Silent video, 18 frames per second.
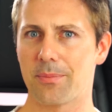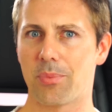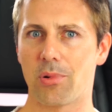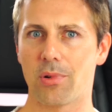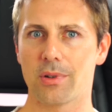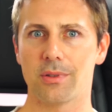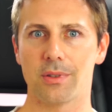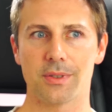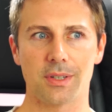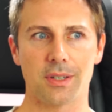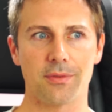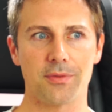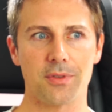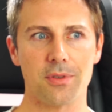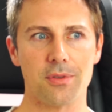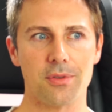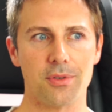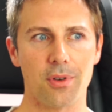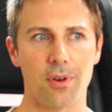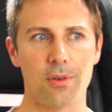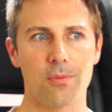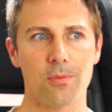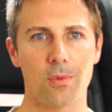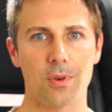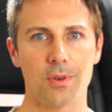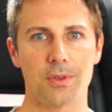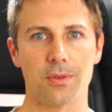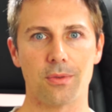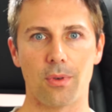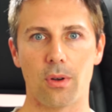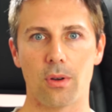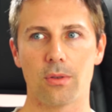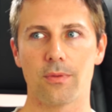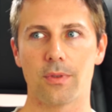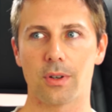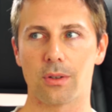of pointless if you don't want to
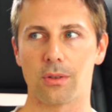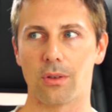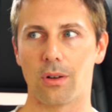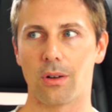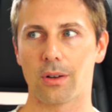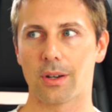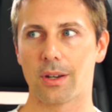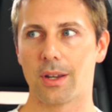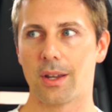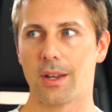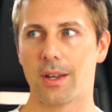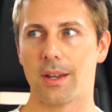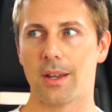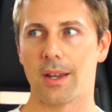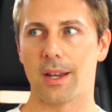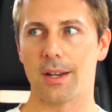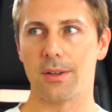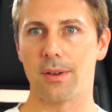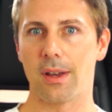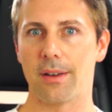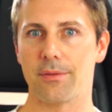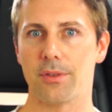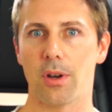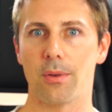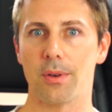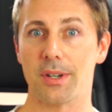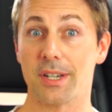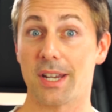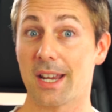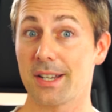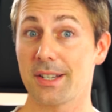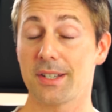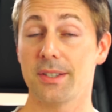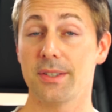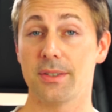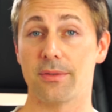overclock and you have no
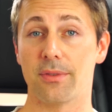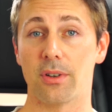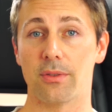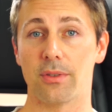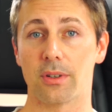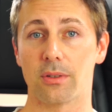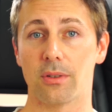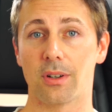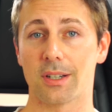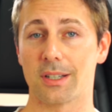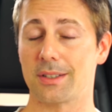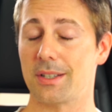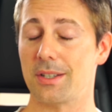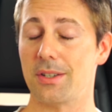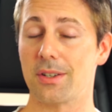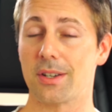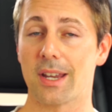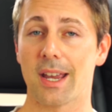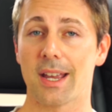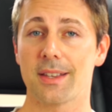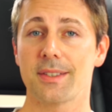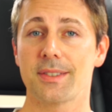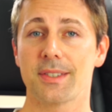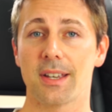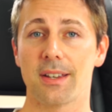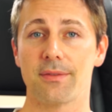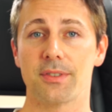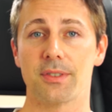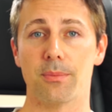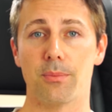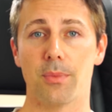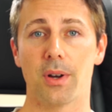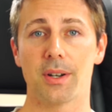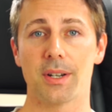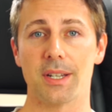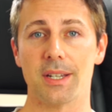intentions of overclocking, then you can save
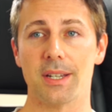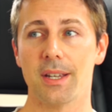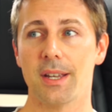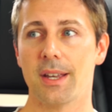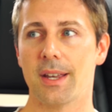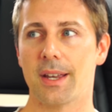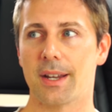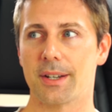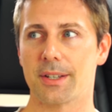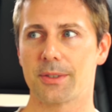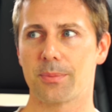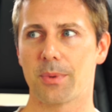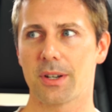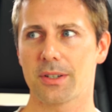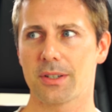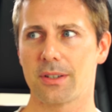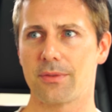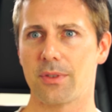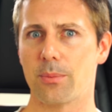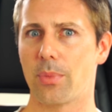some money. And especially if